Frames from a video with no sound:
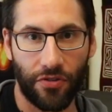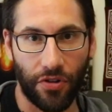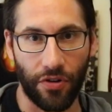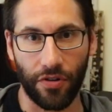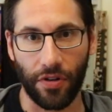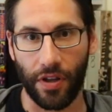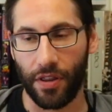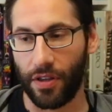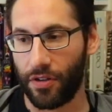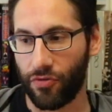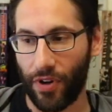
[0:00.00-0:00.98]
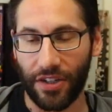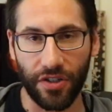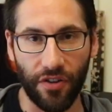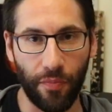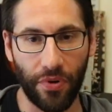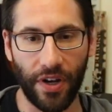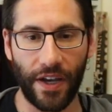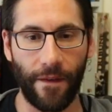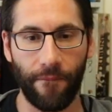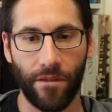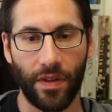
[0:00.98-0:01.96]
turn the direction of
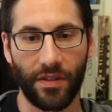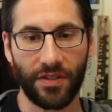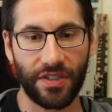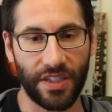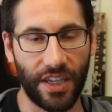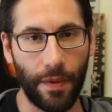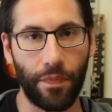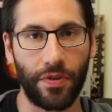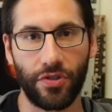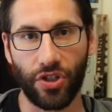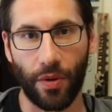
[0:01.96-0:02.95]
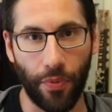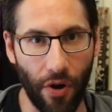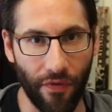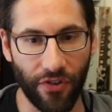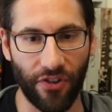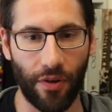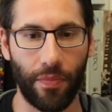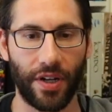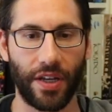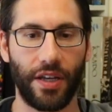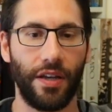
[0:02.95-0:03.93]
play, skip, jump over
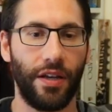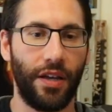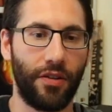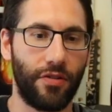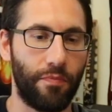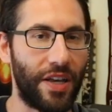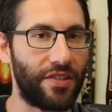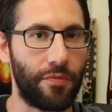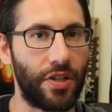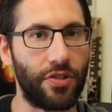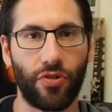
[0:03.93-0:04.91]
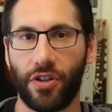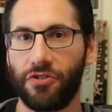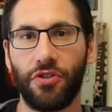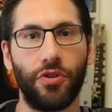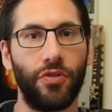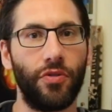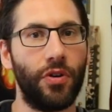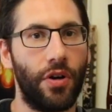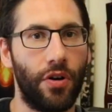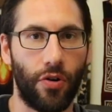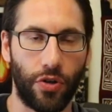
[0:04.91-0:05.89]
somebody, make somebody draw 2,
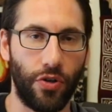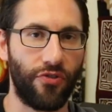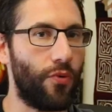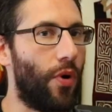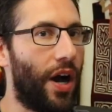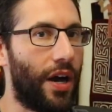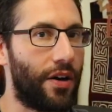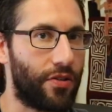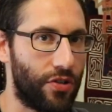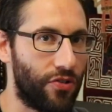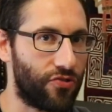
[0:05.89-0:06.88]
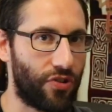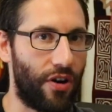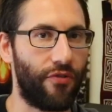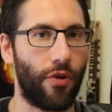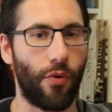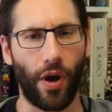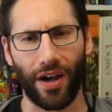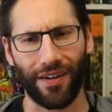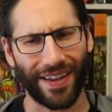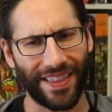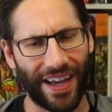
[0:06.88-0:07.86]
or use a wild, or use draw 4
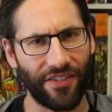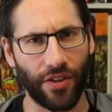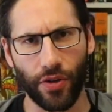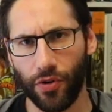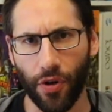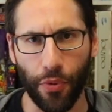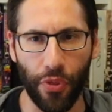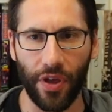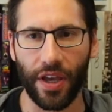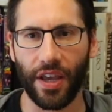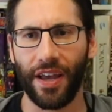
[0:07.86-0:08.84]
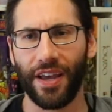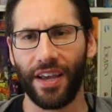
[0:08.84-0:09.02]
wild. Like, that's the Uno thing.